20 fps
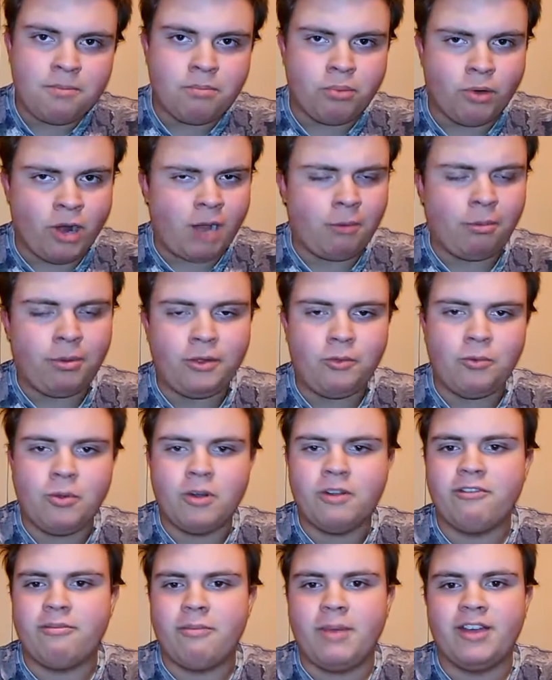probably
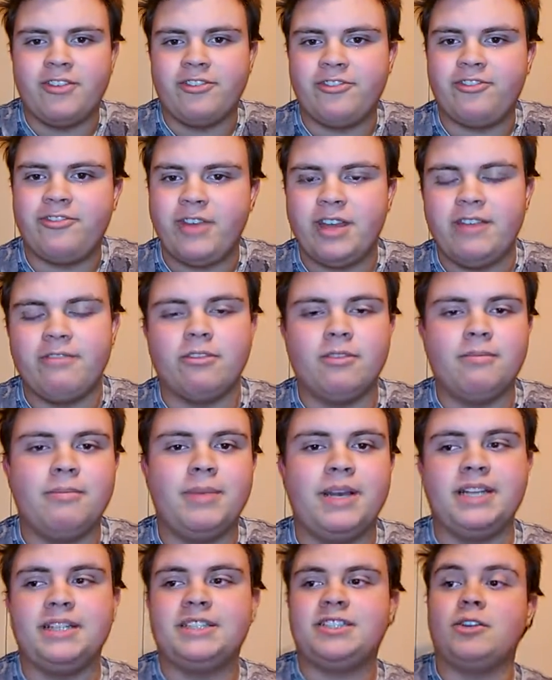one of my favorite
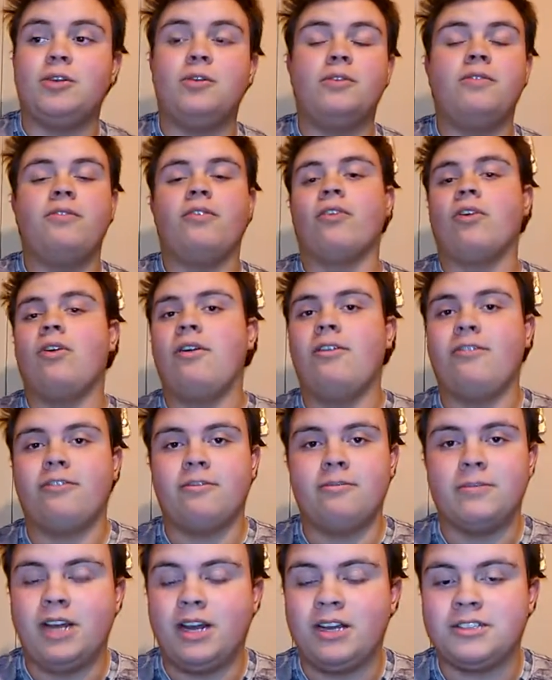baits overall
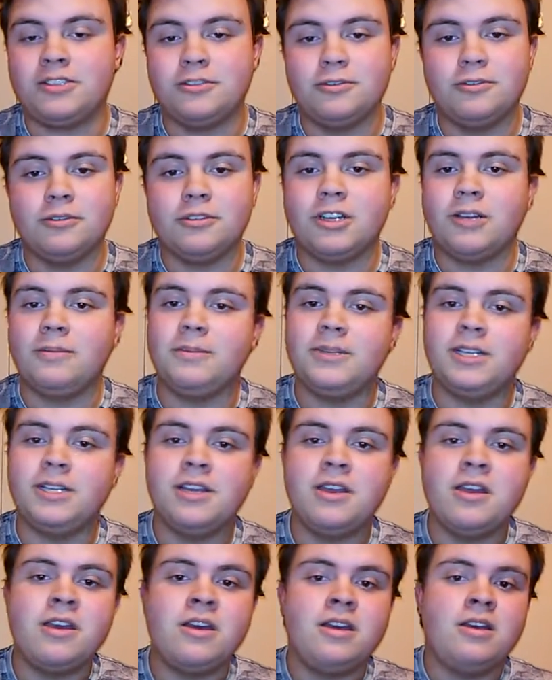from Doc's Lure Company.